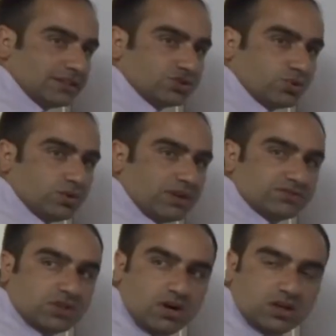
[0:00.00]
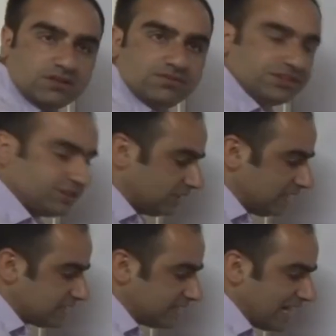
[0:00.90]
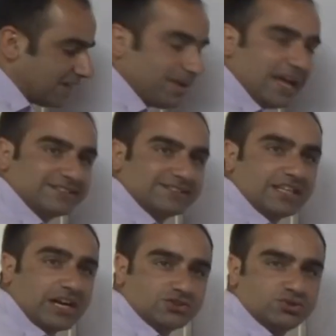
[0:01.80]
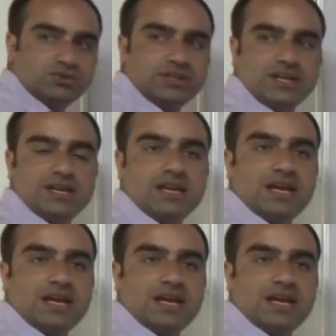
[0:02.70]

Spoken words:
the school of thought which is led by H.C. Raichaudhary,